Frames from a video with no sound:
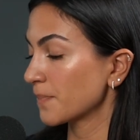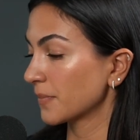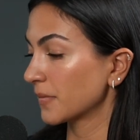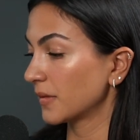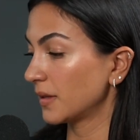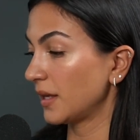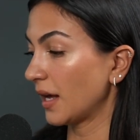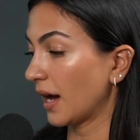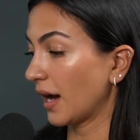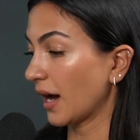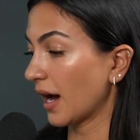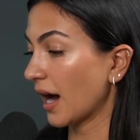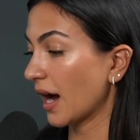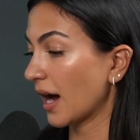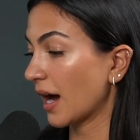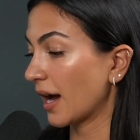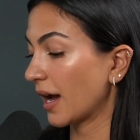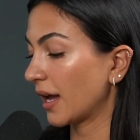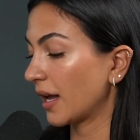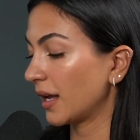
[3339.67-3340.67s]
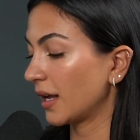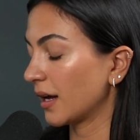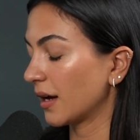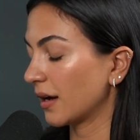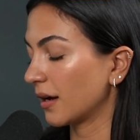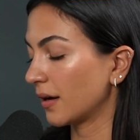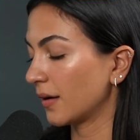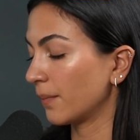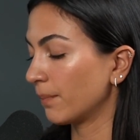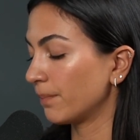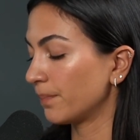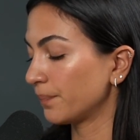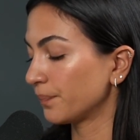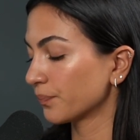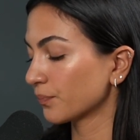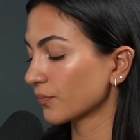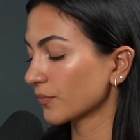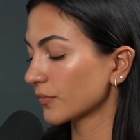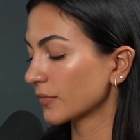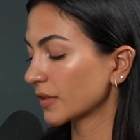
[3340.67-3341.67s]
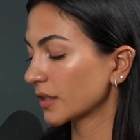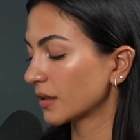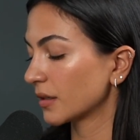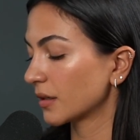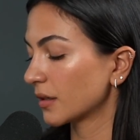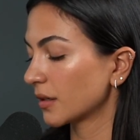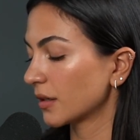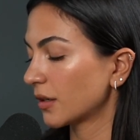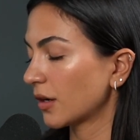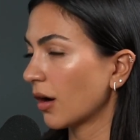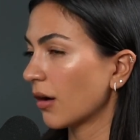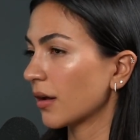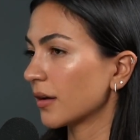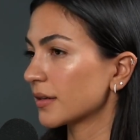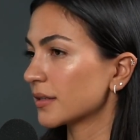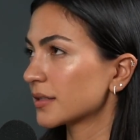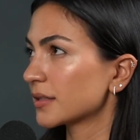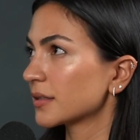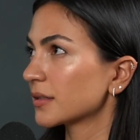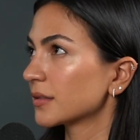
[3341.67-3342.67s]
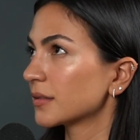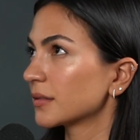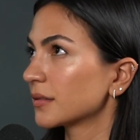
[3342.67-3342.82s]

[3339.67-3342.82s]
I got